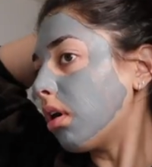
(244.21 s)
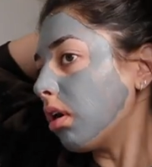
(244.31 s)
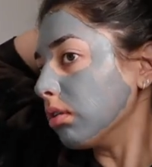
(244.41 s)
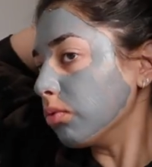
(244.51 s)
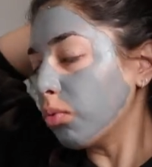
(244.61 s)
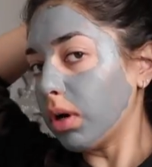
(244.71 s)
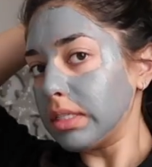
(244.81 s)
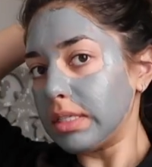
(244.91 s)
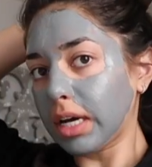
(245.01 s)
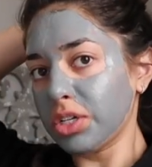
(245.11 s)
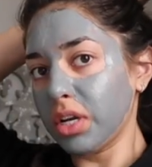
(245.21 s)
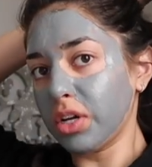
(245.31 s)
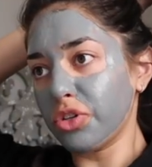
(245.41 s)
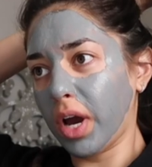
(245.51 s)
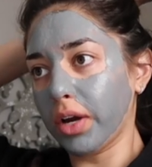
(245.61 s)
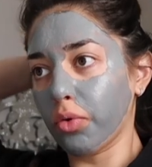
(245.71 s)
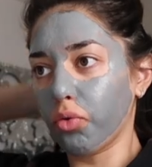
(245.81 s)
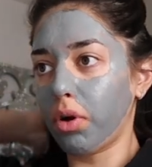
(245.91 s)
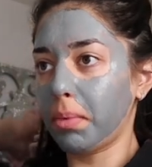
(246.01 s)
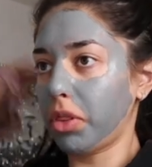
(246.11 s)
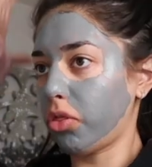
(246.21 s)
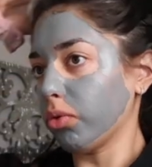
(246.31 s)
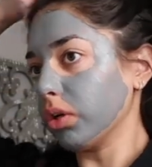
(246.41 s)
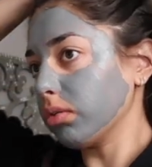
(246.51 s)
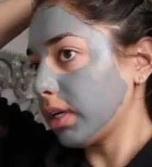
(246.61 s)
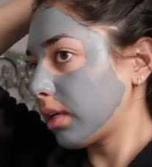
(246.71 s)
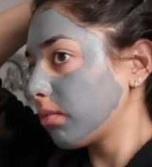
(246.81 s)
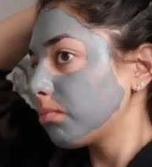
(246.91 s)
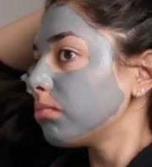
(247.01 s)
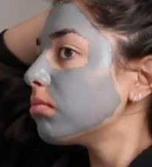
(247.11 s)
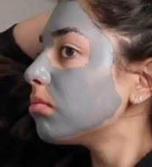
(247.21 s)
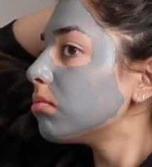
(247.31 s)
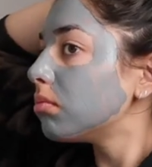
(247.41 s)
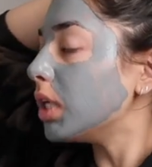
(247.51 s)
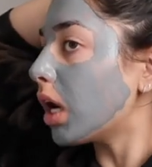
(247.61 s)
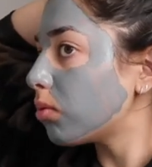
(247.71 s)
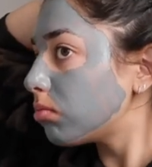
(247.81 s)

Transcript: on one section and trying to rub it through, like, no.